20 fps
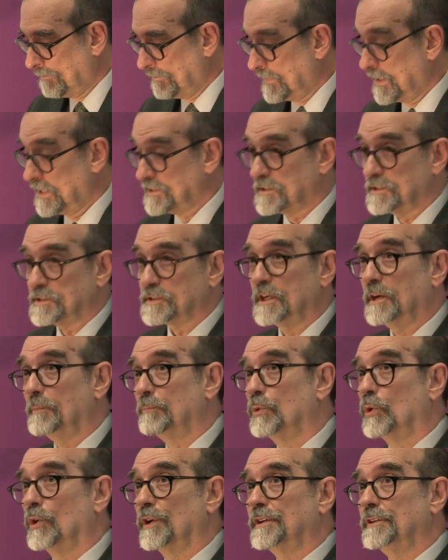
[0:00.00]
This is an
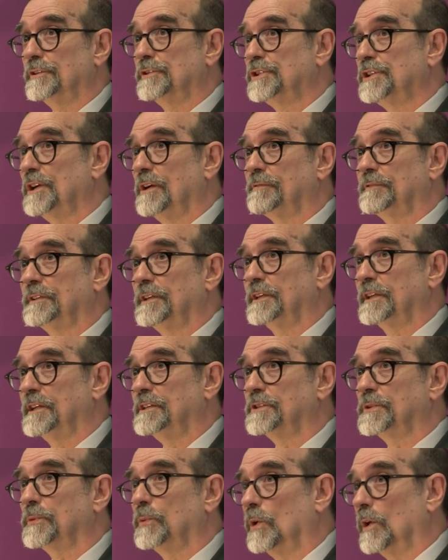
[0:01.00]
important shift in
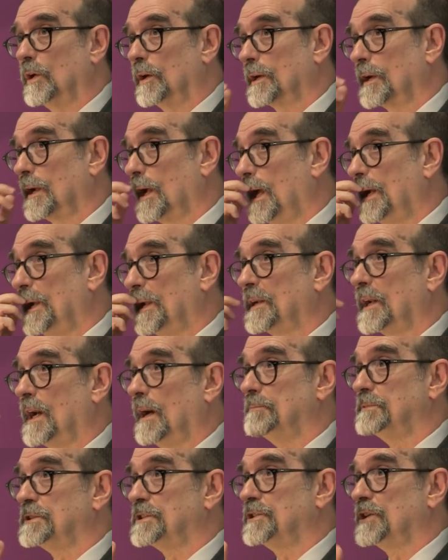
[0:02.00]
his work, and it
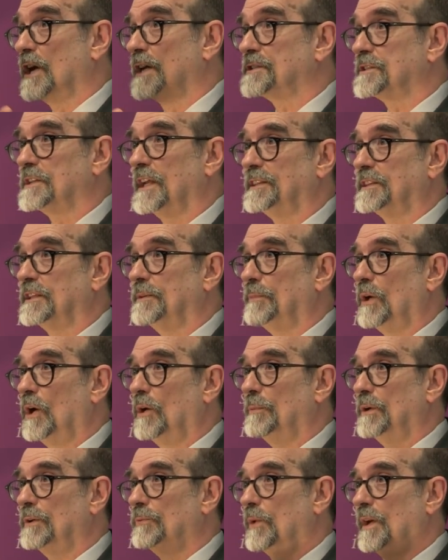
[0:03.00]
comes just at the
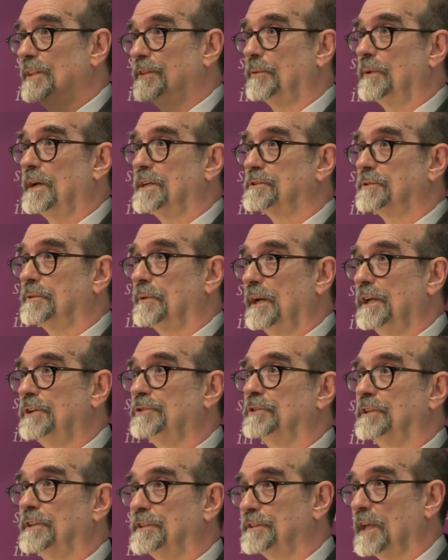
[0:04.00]
moment when the
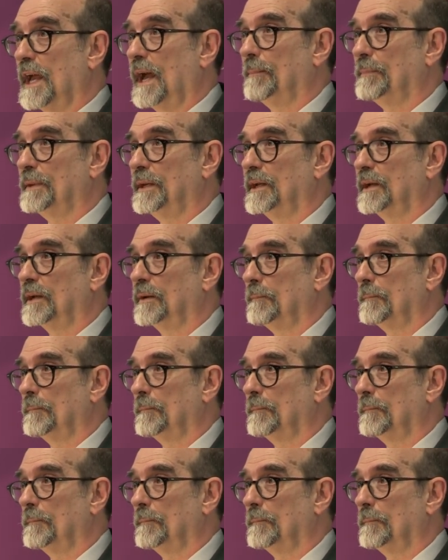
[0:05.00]
Restoration is happening.